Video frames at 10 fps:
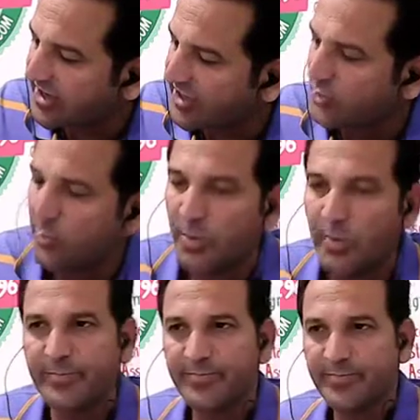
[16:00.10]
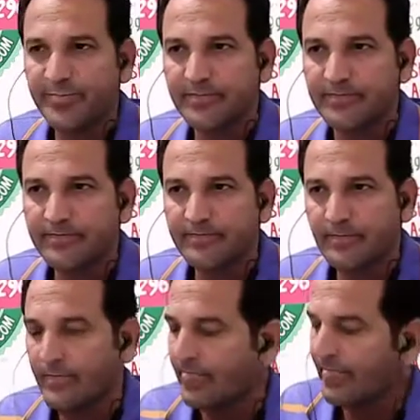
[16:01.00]
cube.
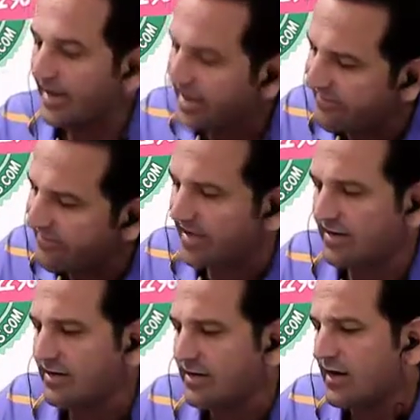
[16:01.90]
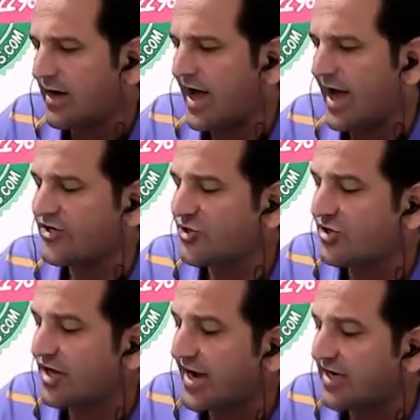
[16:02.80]
Even I should
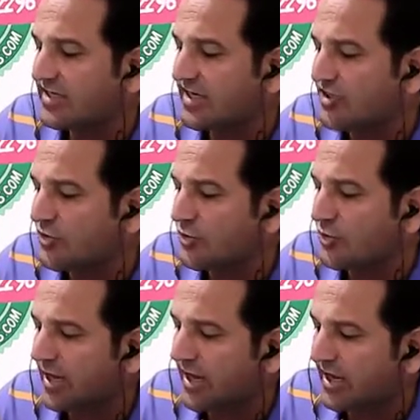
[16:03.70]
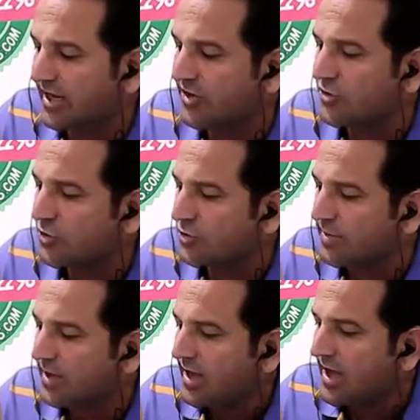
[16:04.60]
write the 2a cube
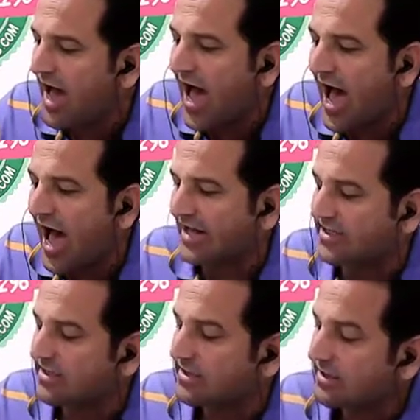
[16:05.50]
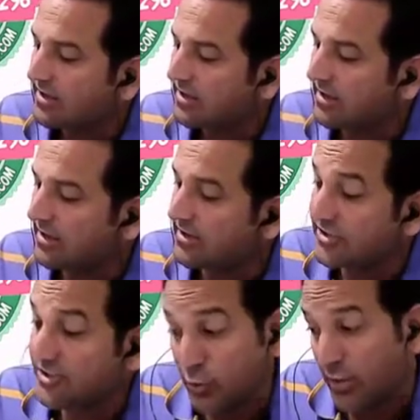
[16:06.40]
and
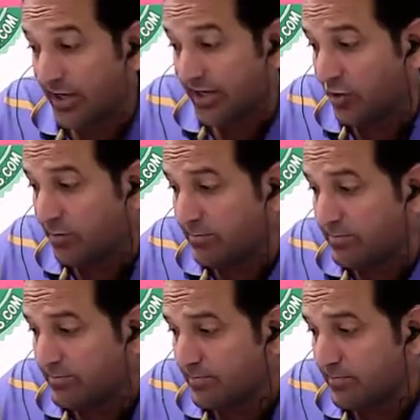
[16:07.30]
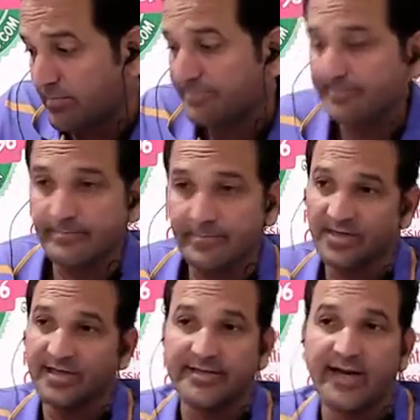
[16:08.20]
2a cube.
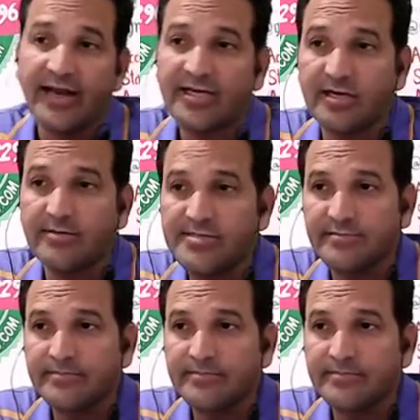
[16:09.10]
These are the like terms.